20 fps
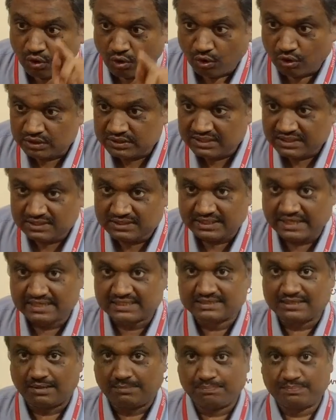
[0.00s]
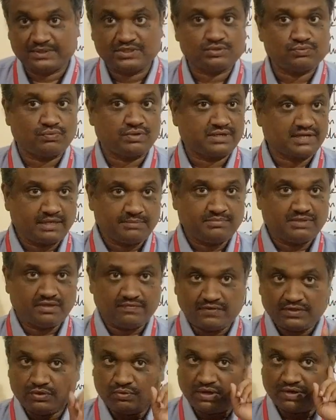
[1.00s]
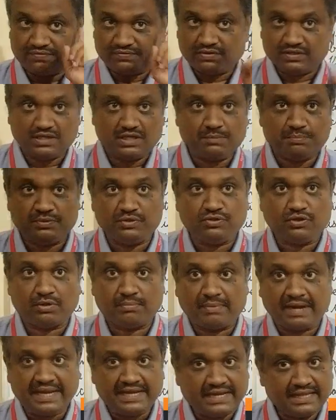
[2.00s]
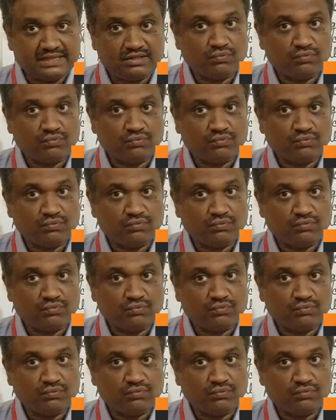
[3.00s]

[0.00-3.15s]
All these examples what I am giving you have to keep in your mind,